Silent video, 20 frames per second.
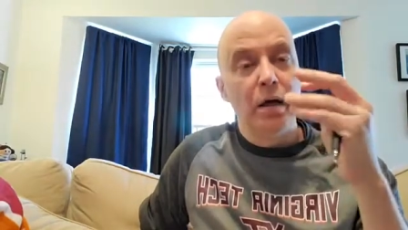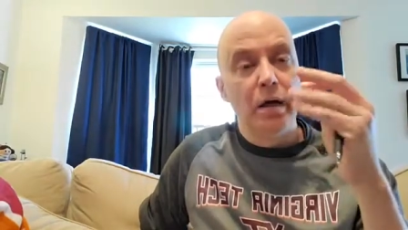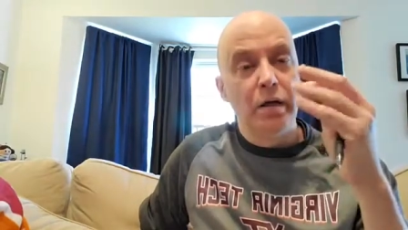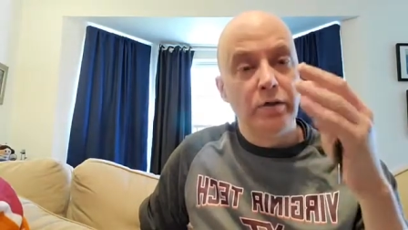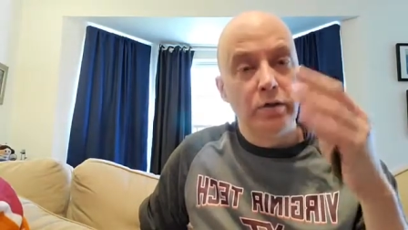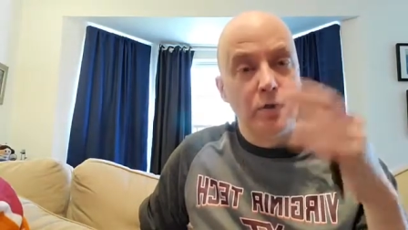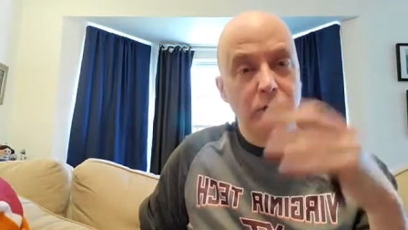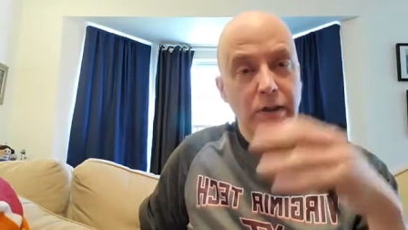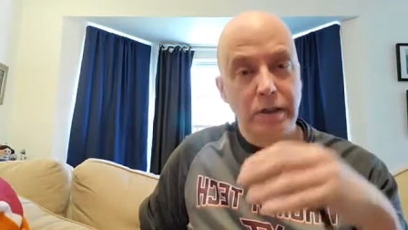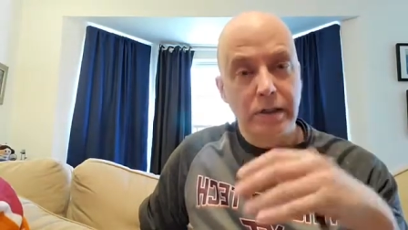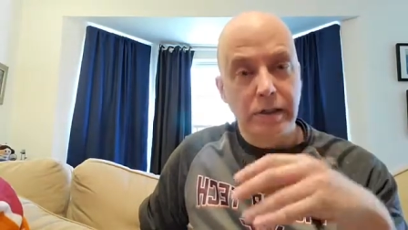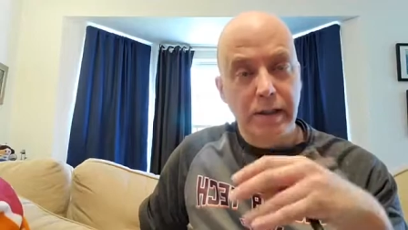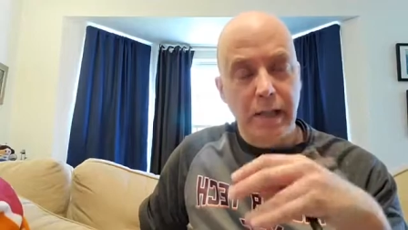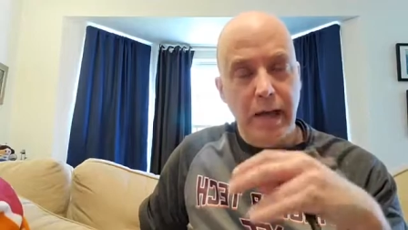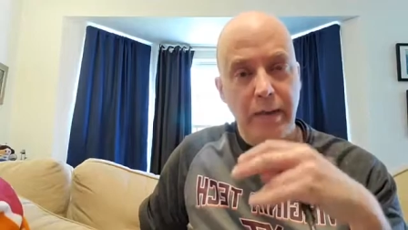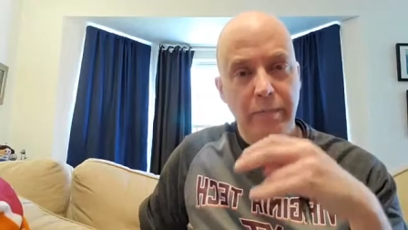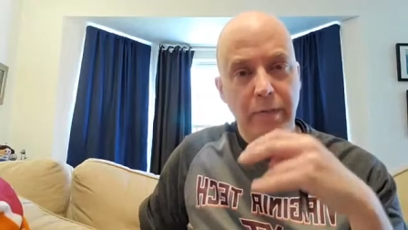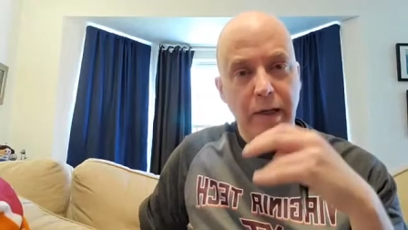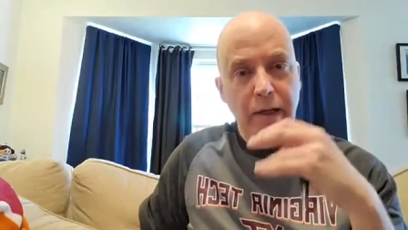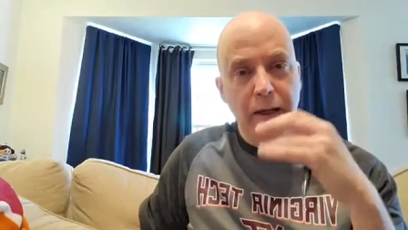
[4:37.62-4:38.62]
doing a
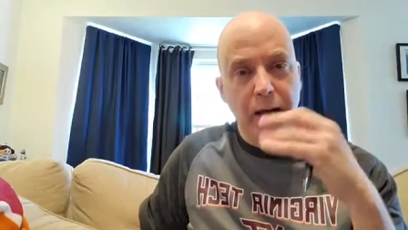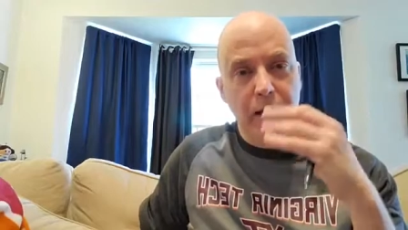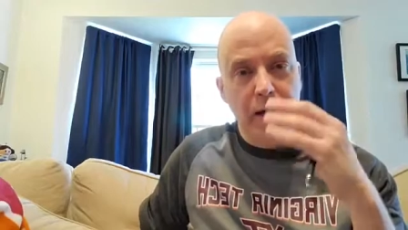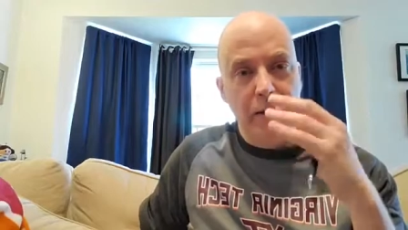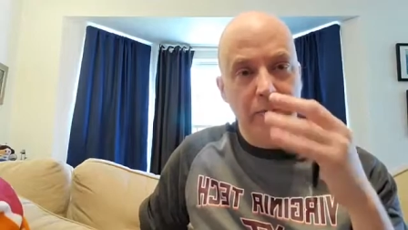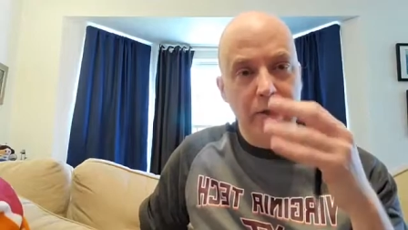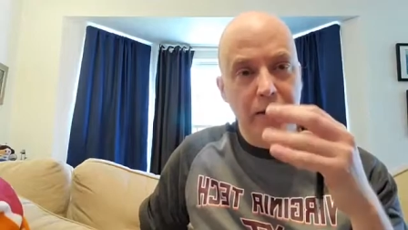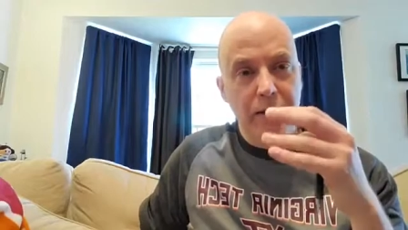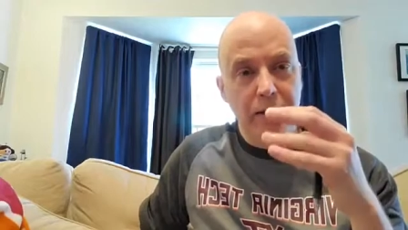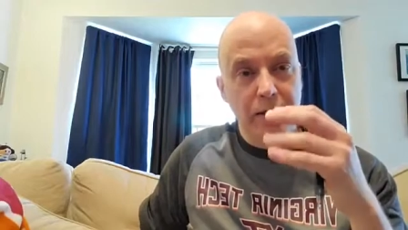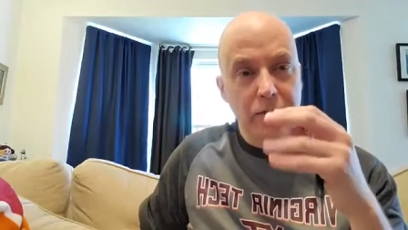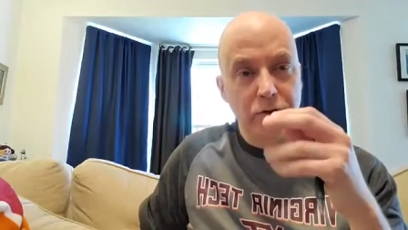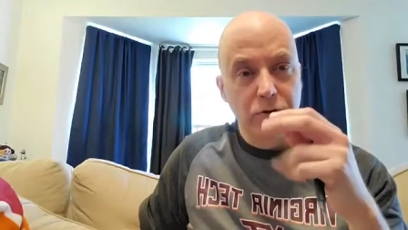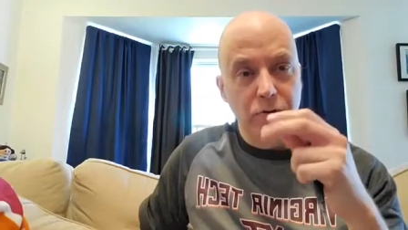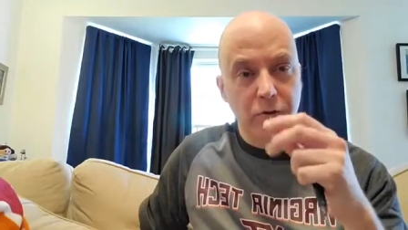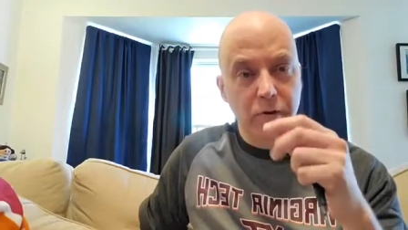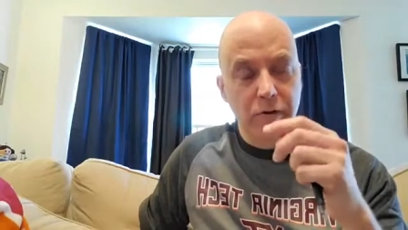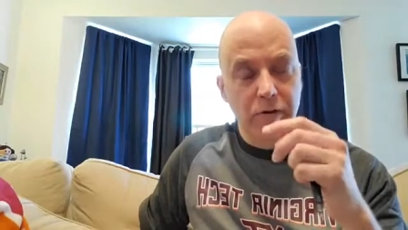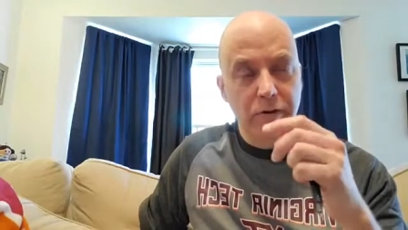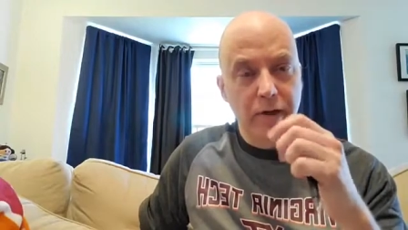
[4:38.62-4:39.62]
sloppy copy, that
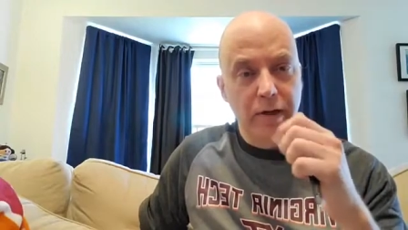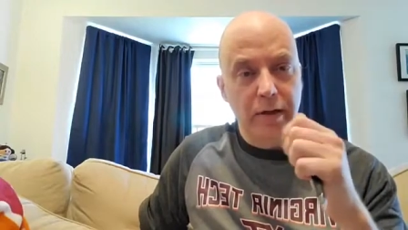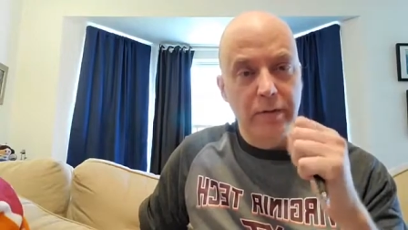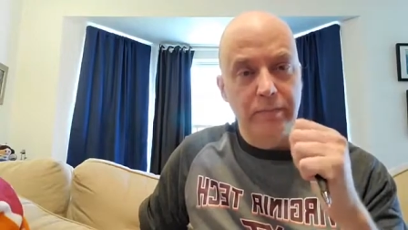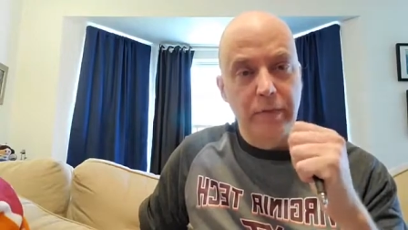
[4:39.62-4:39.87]
sort of thing.